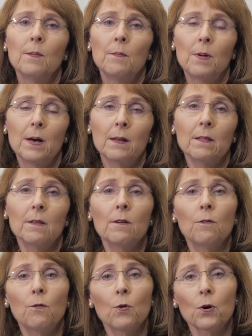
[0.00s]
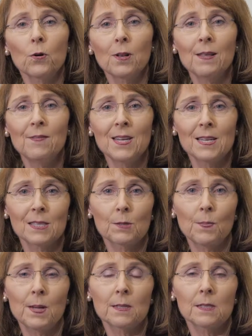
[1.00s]
month for her living
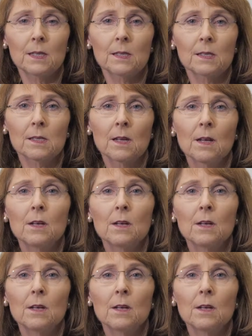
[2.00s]
expenses.